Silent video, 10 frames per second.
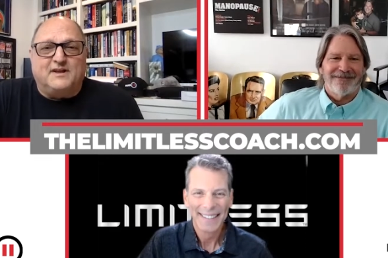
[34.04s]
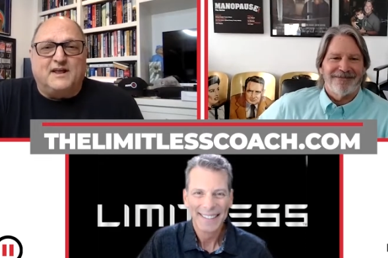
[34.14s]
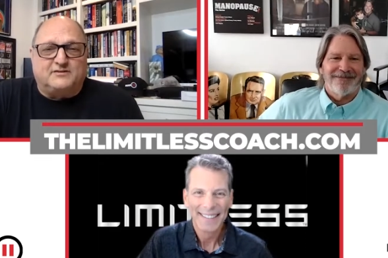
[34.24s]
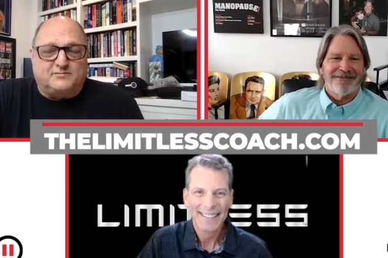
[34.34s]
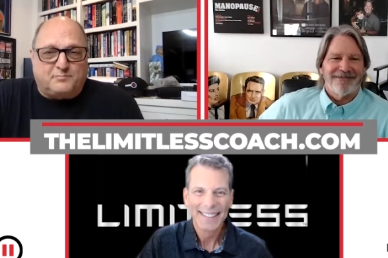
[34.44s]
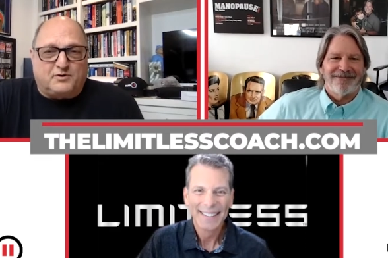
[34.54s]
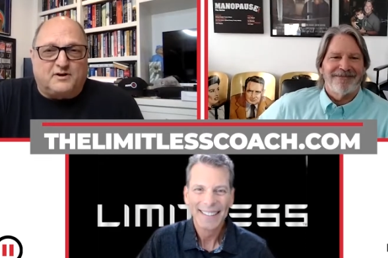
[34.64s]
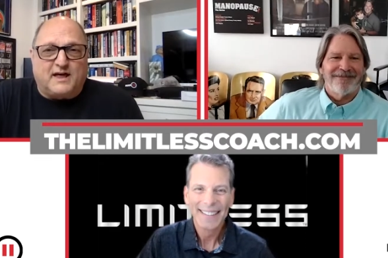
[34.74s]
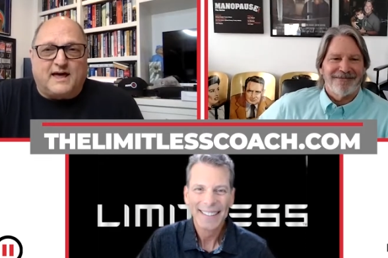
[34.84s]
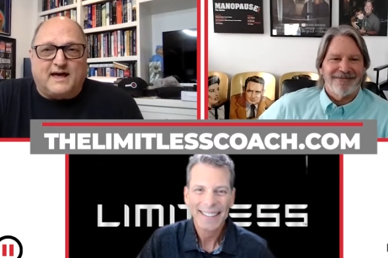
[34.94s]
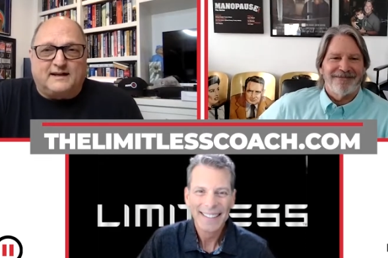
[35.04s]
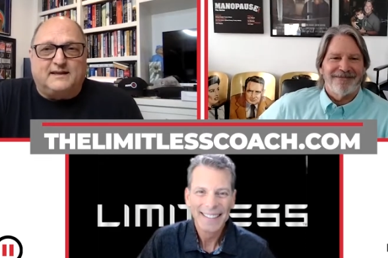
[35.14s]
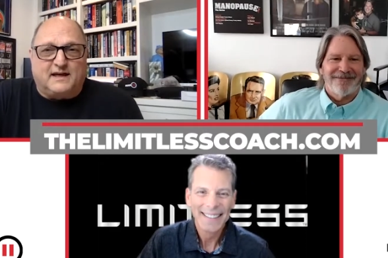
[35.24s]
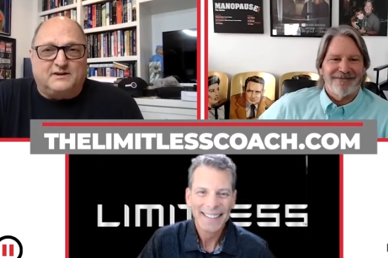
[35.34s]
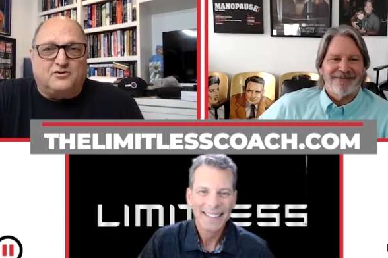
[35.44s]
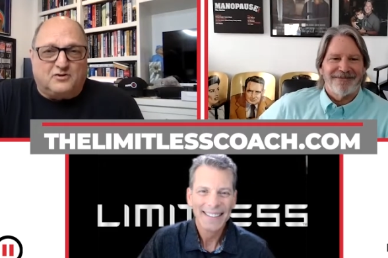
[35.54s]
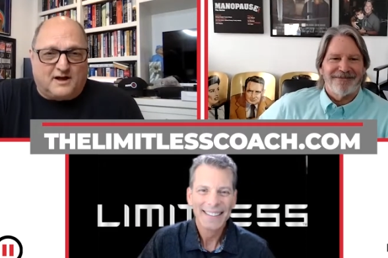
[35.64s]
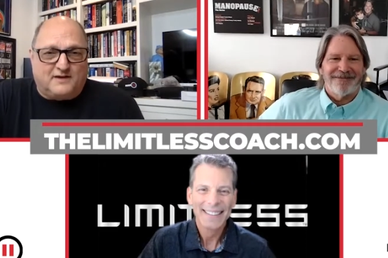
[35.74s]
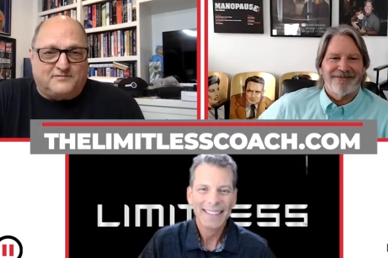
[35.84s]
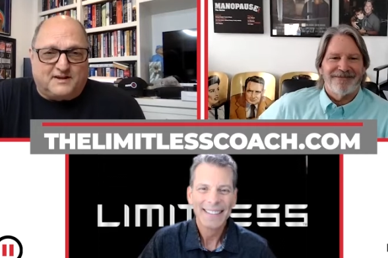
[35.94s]
Speaker 1: an expert at getting your
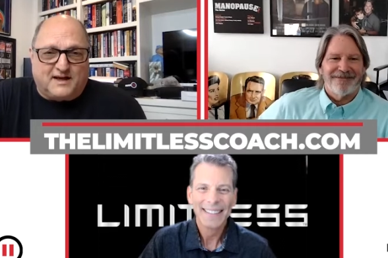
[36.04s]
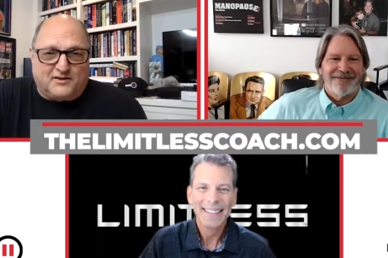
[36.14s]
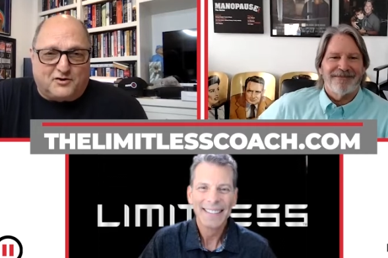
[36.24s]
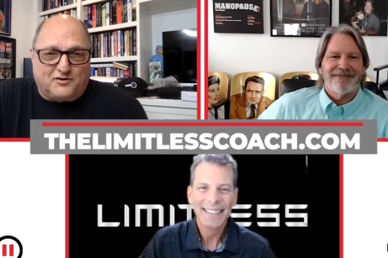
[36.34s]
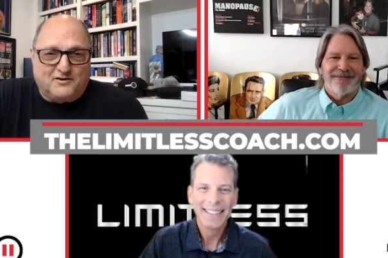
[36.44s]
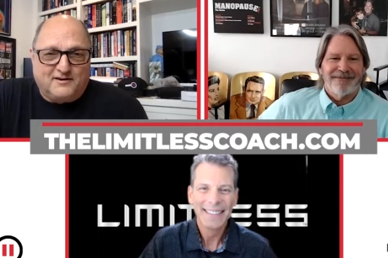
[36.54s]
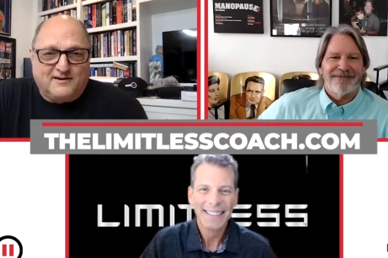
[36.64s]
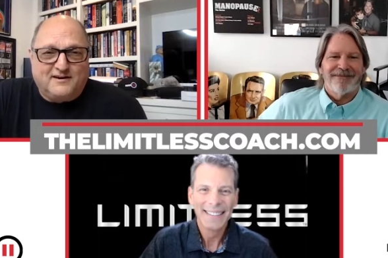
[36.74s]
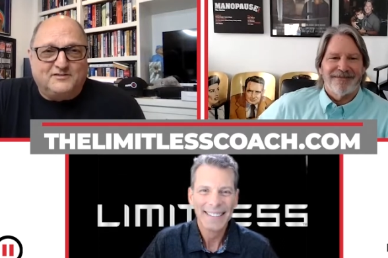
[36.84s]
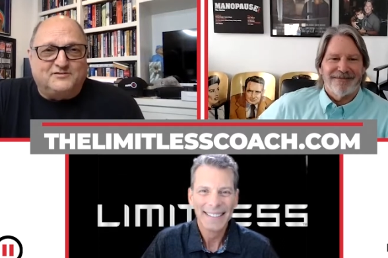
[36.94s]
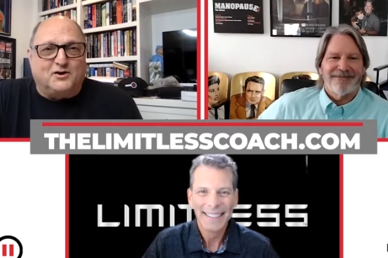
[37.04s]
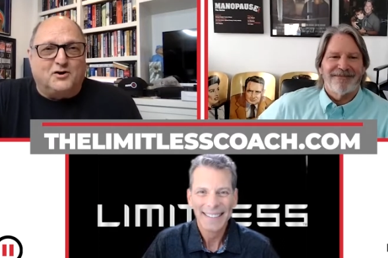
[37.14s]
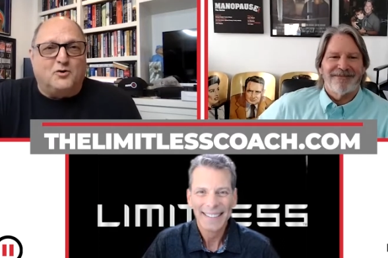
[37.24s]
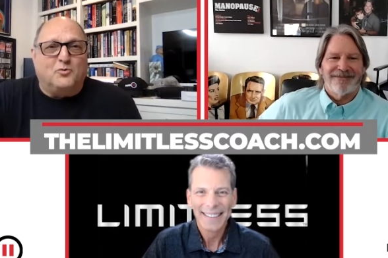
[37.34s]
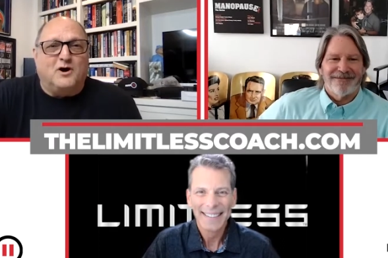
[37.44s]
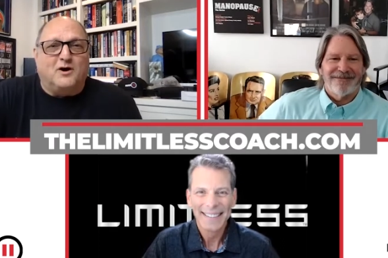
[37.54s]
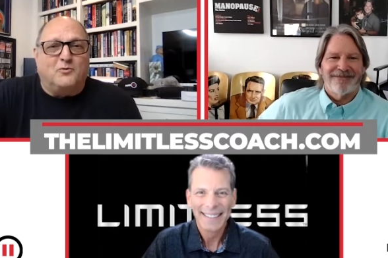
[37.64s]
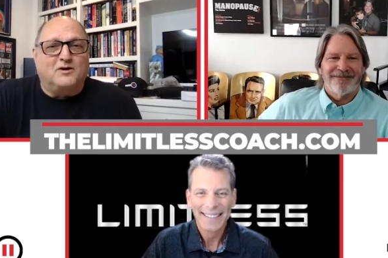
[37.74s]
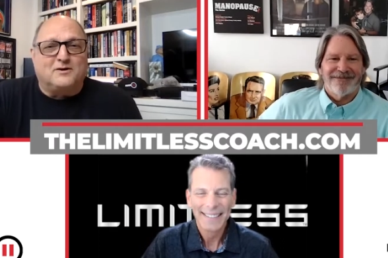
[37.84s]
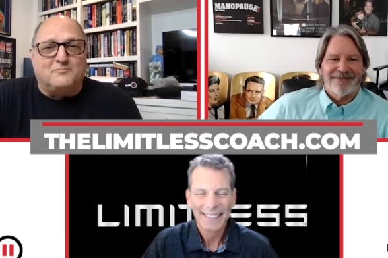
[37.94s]
life together. So, uh,
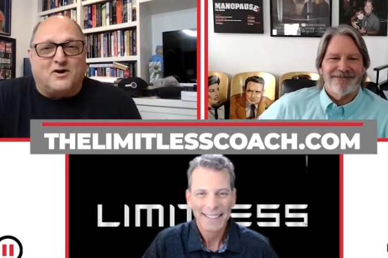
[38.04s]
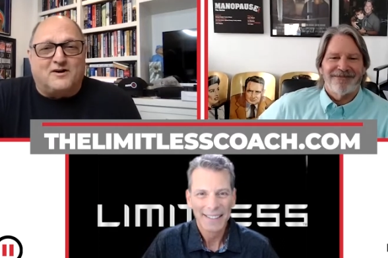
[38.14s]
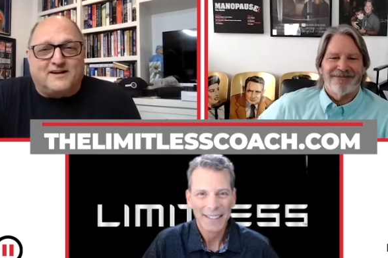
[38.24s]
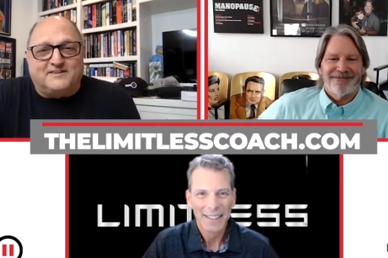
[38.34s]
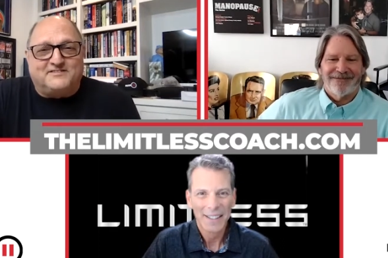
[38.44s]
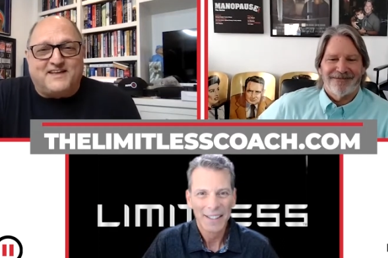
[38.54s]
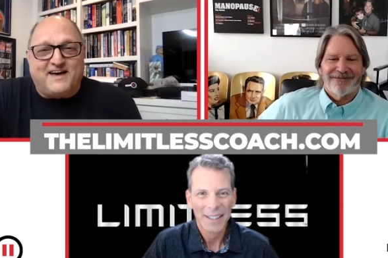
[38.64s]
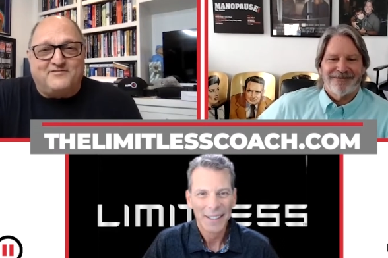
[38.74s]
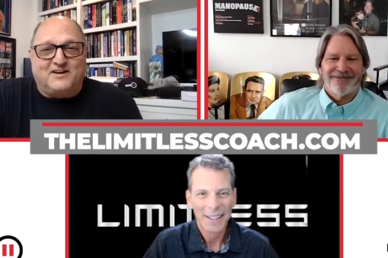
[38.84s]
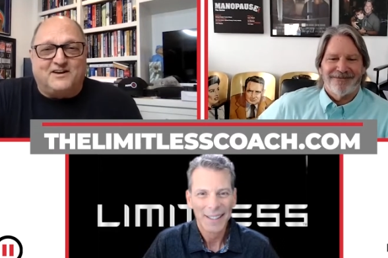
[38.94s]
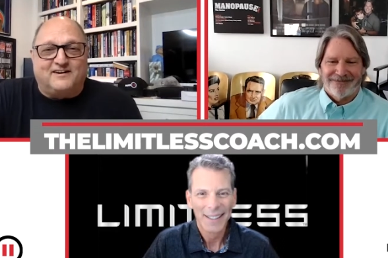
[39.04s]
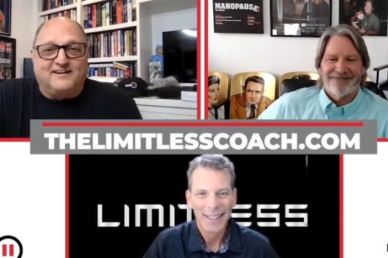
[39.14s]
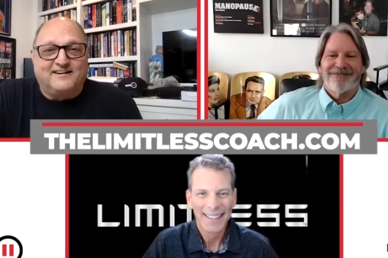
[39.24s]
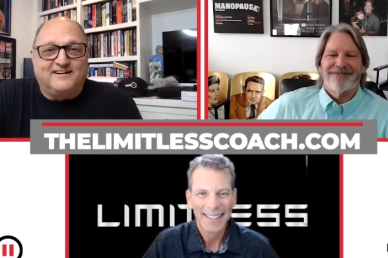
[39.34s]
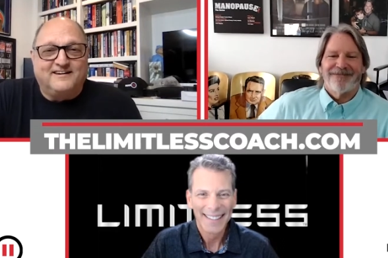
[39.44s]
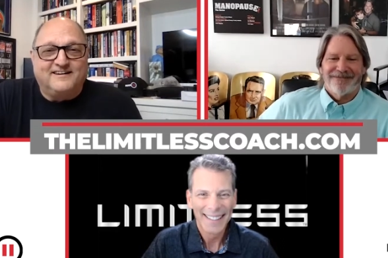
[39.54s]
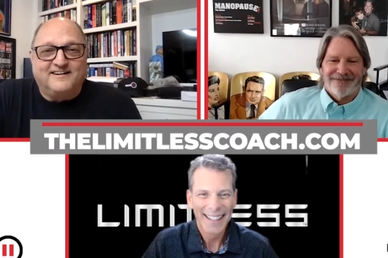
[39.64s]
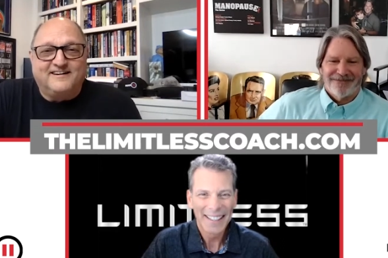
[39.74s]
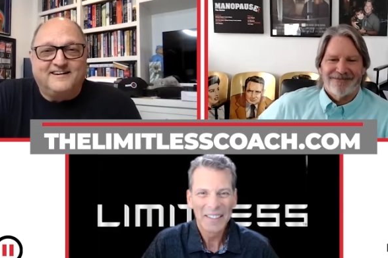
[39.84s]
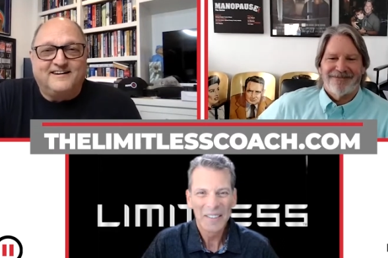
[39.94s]
welcome, Mark. Nice to have you here.
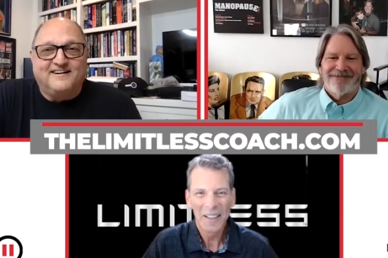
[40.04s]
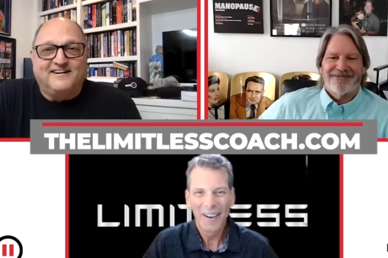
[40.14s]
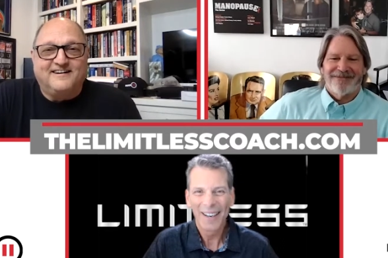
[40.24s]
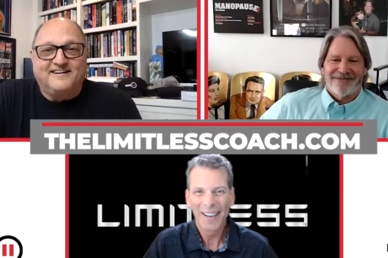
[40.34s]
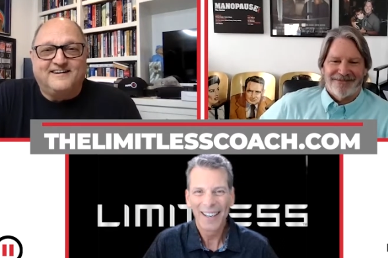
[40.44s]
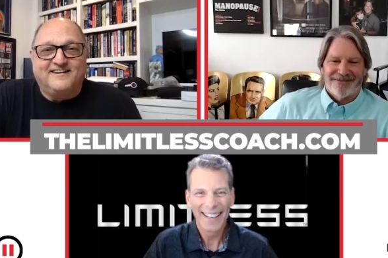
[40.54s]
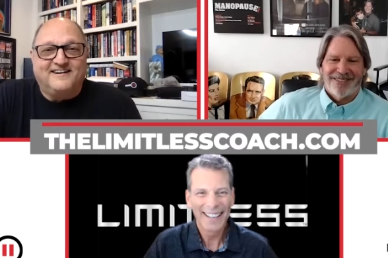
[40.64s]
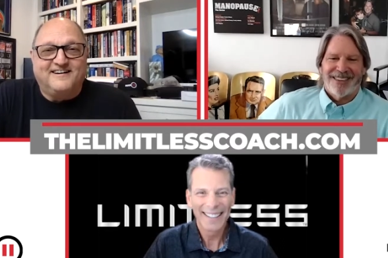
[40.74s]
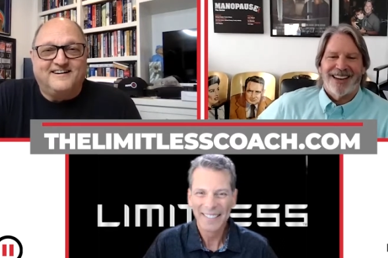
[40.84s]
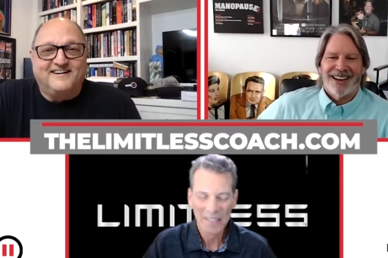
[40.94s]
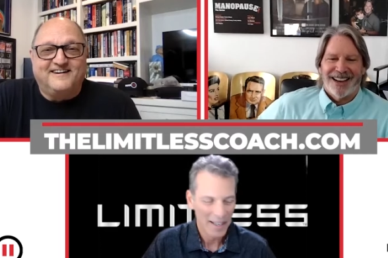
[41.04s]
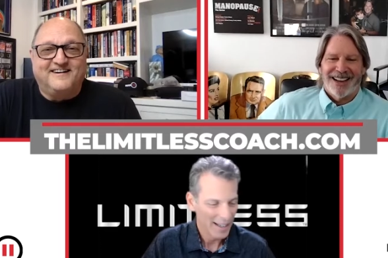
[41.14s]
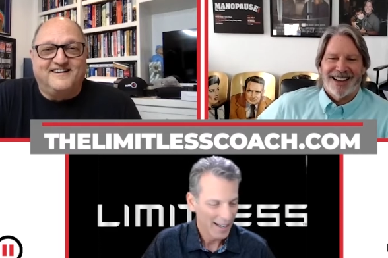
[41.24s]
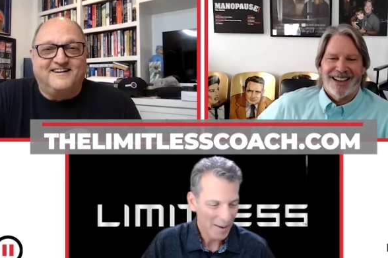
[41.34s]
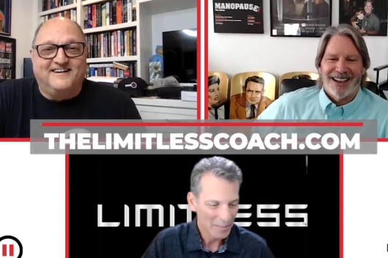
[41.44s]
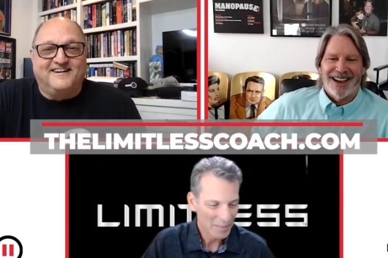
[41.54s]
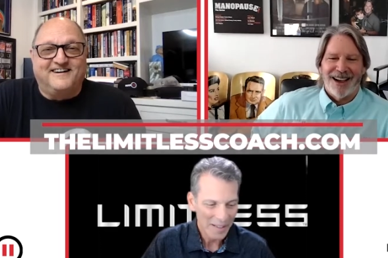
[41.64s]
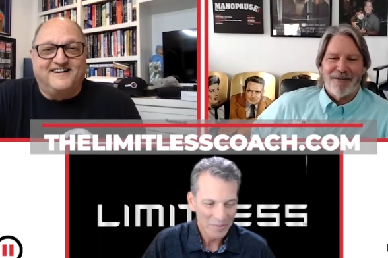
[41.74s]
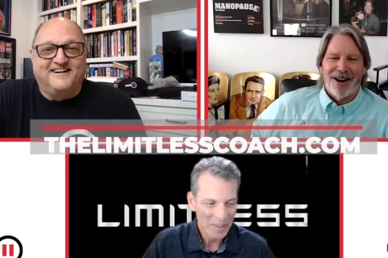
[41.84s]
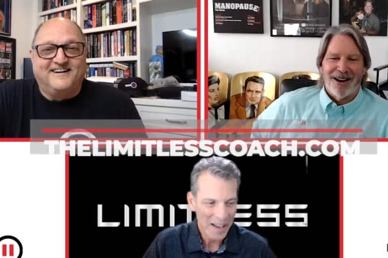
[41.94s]
Speaker 2: Thank you, Larry. I, am
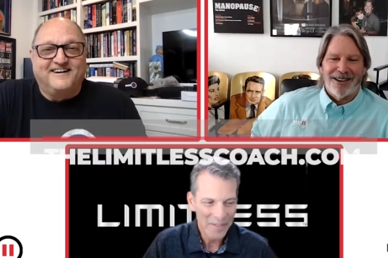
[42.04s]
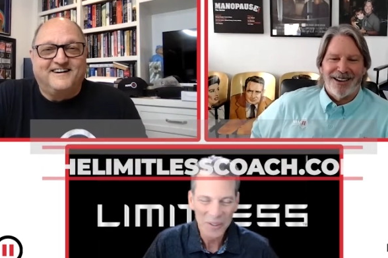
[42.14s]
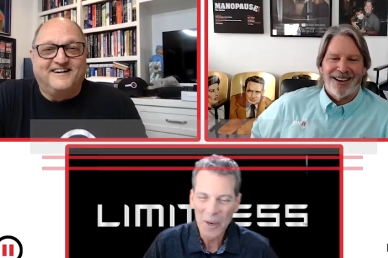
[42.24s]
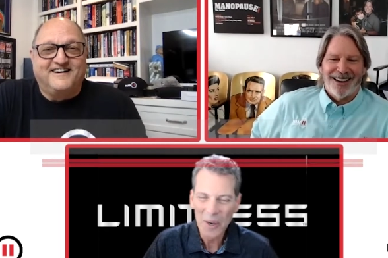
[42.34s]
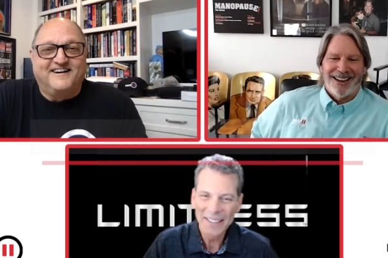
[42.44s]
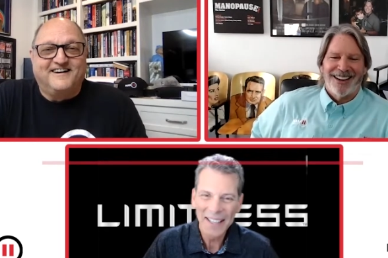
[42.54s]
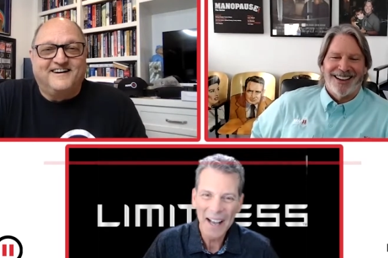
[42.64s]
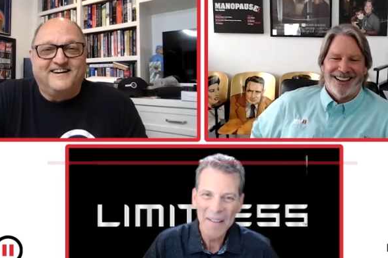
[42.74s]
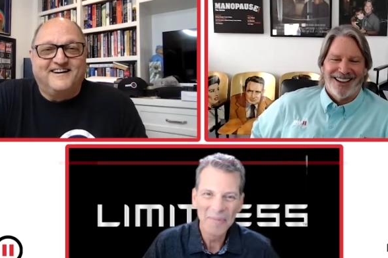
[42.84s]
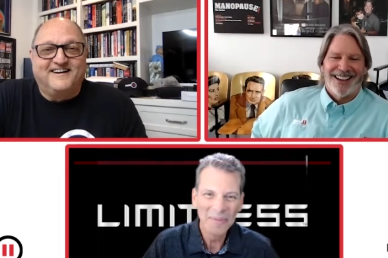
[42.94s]
having a great time.